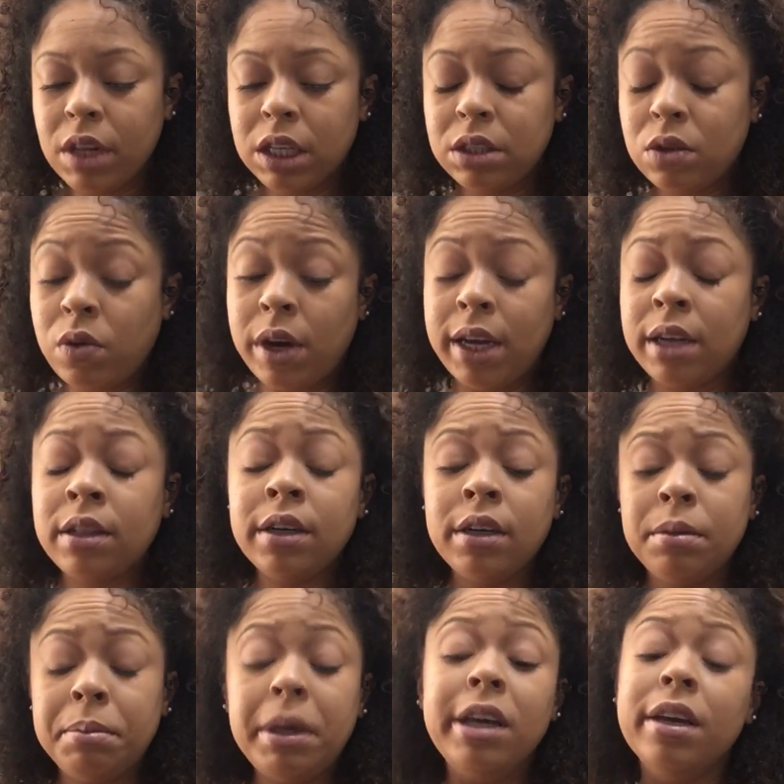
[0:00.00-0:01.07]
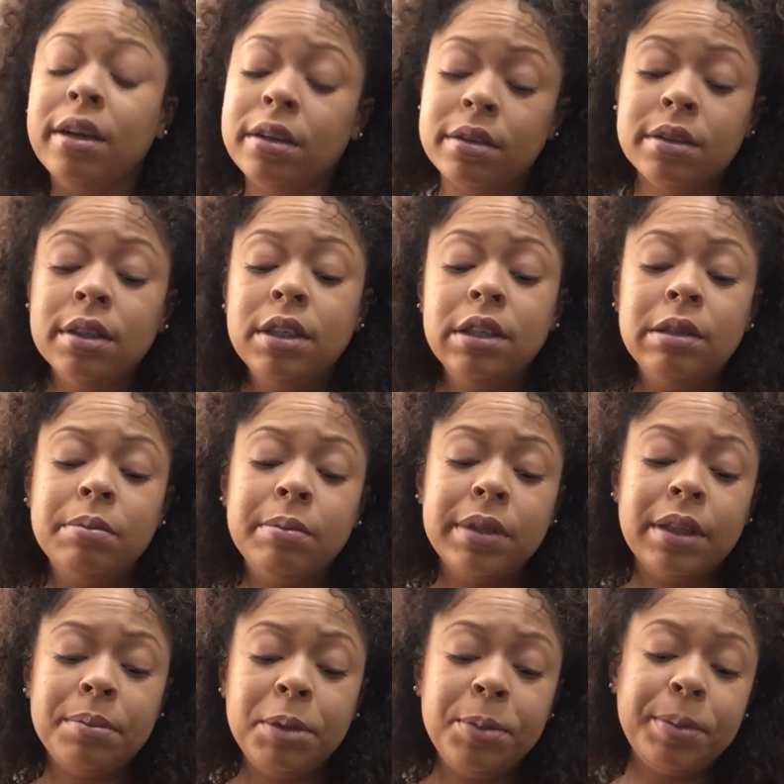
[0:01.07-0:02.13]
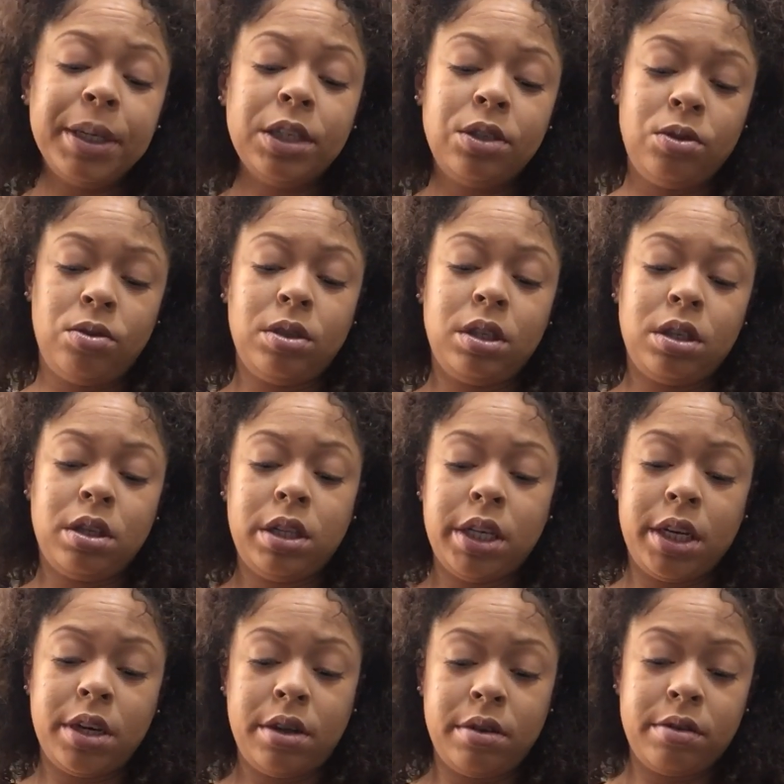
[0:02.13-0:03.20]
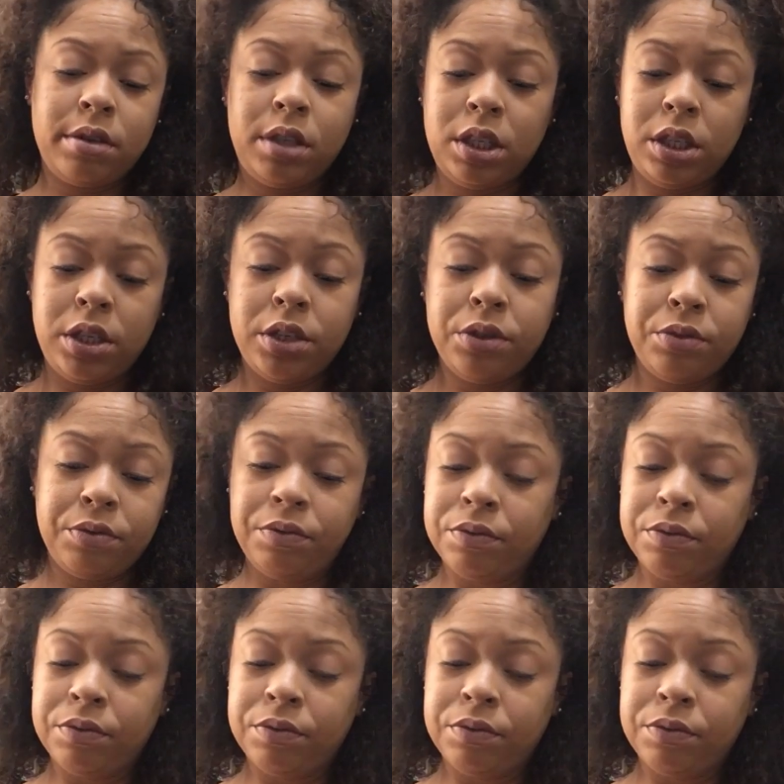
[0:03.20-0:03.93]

It's quite clear to me. Let me make sure it's clear to you.